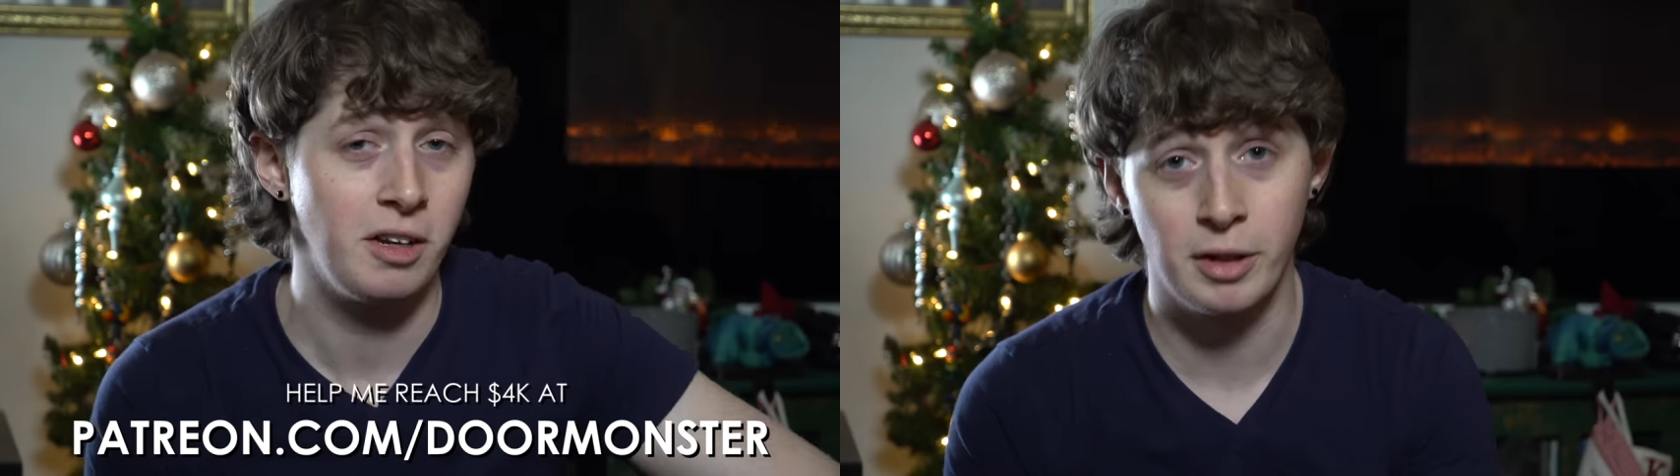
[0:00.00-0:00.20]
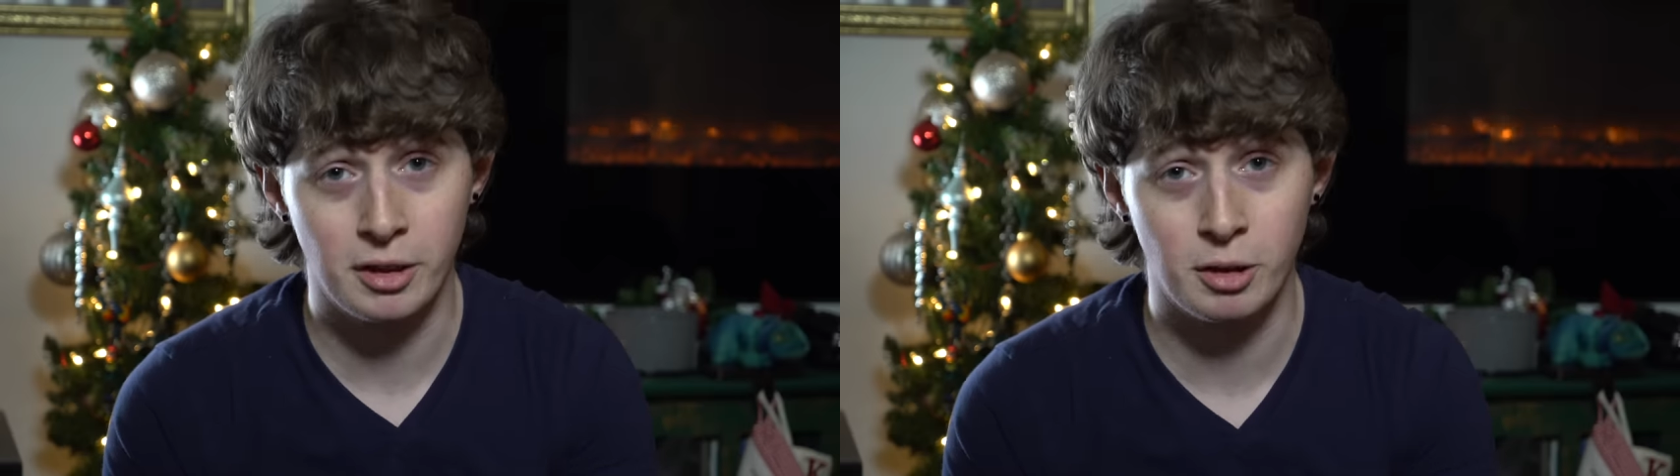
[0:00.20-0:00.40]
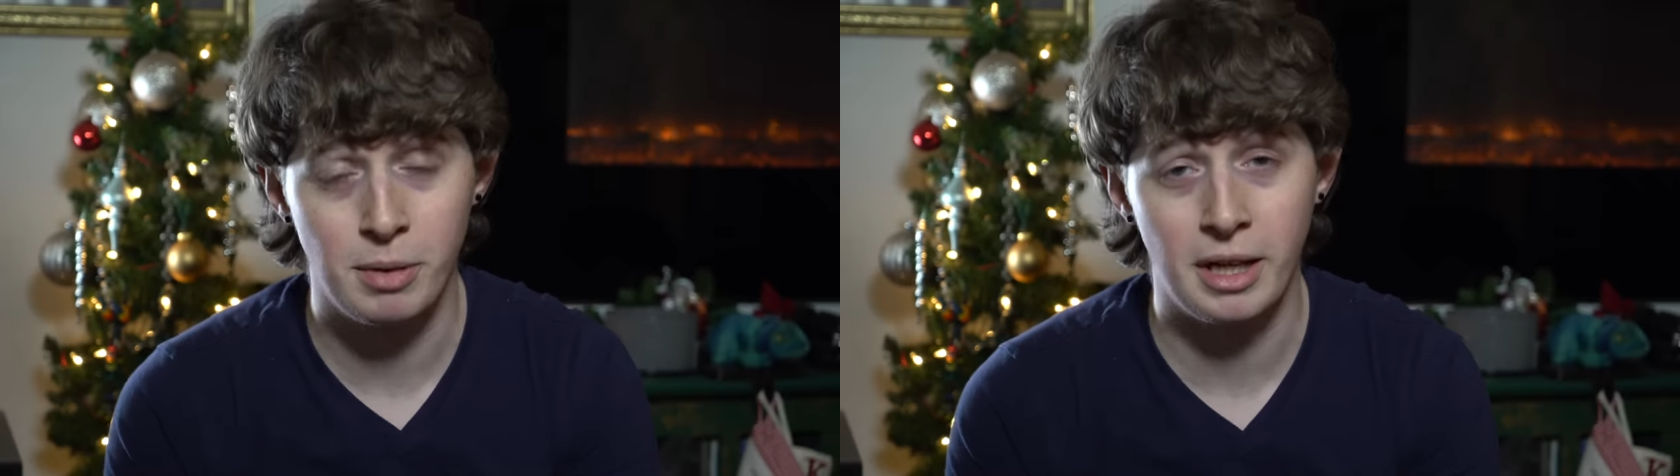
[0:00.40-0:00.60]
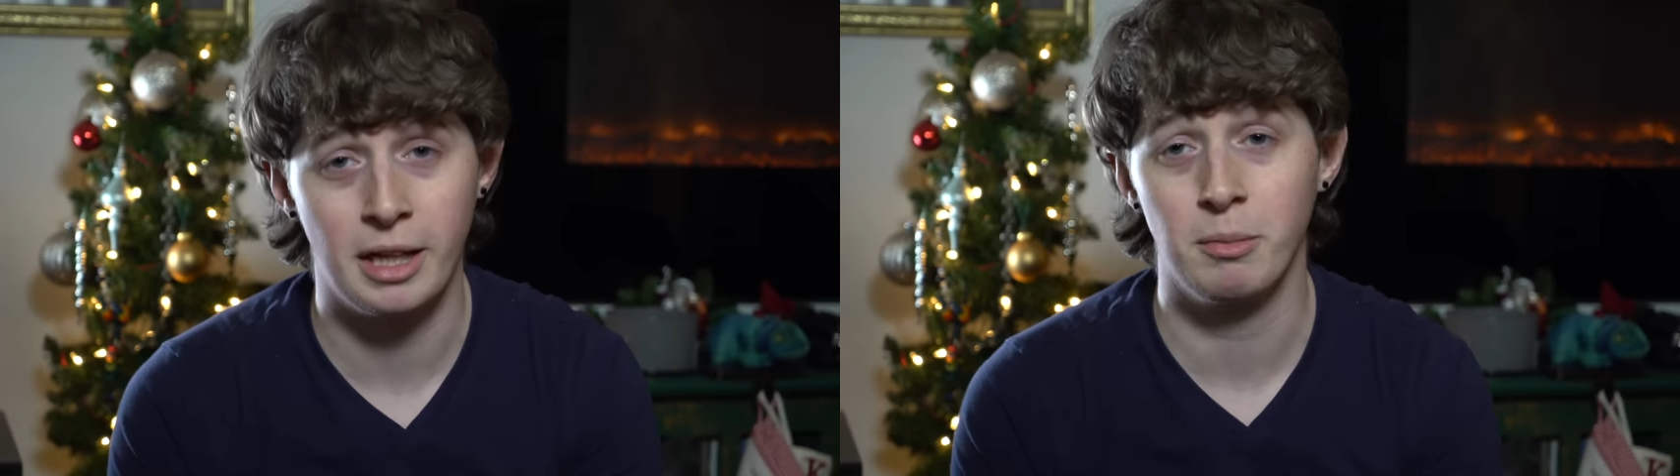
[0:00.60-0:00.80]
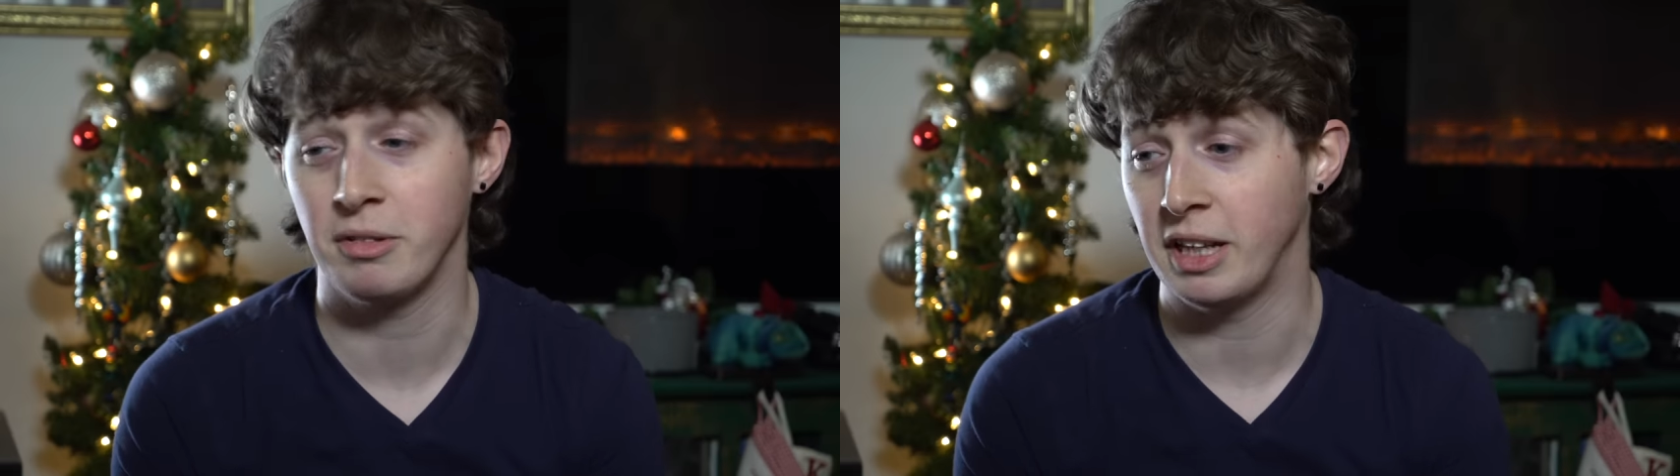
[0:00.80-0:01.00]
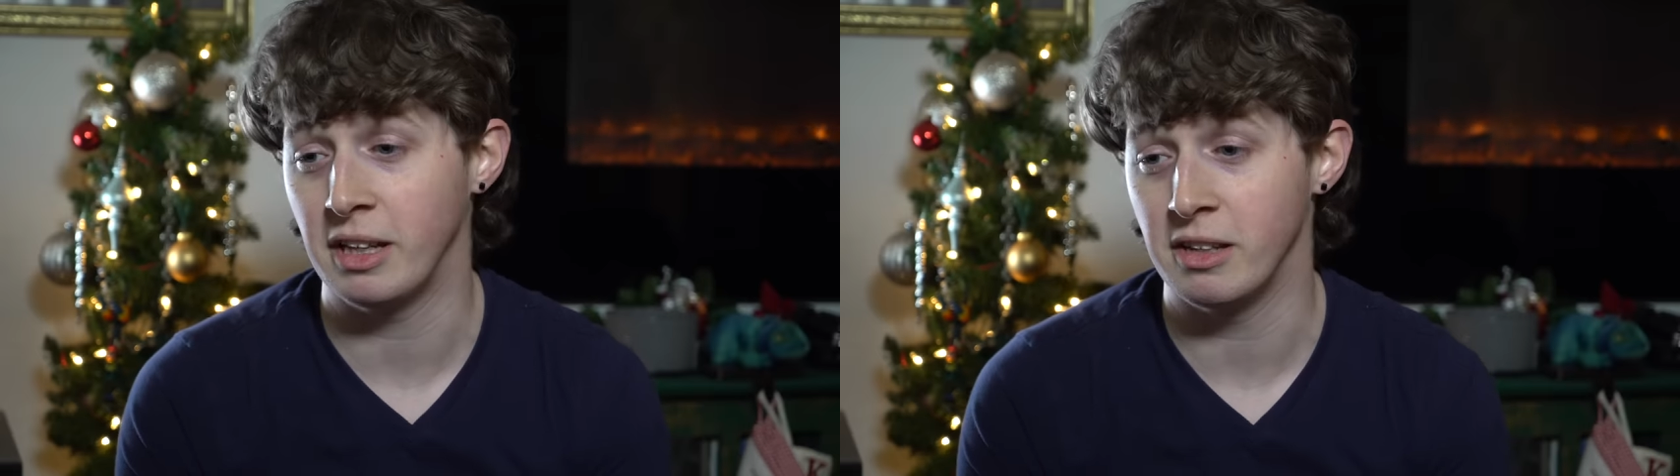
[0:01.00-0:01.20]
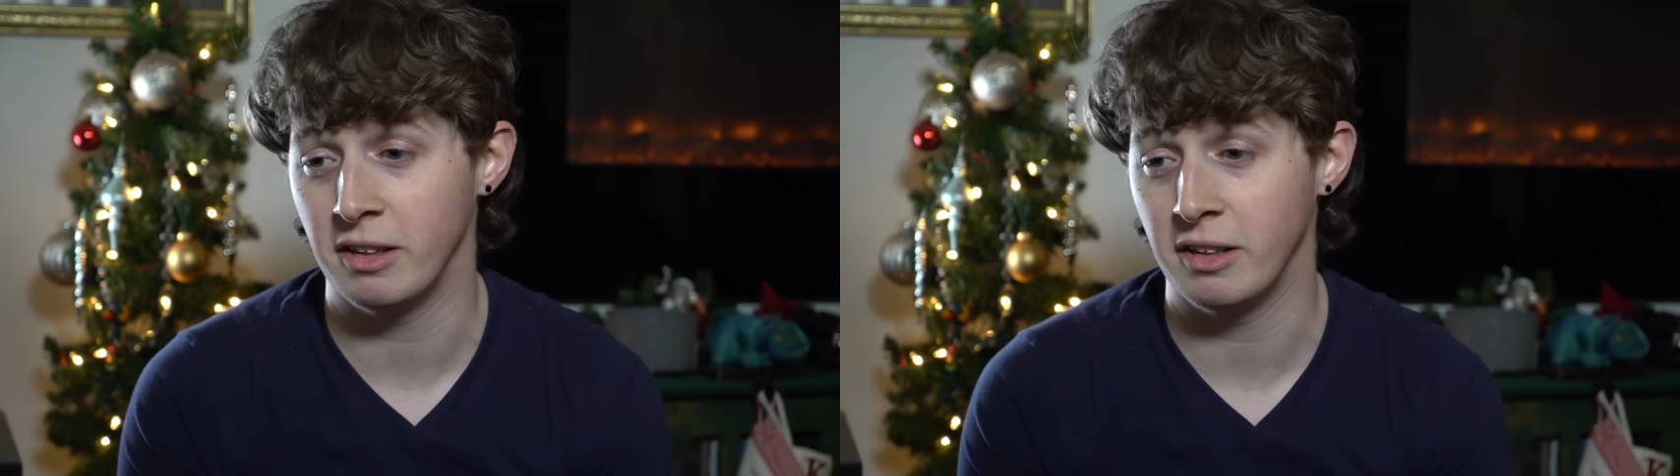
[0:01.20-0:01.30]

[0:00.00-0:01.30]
Every little bit helps, and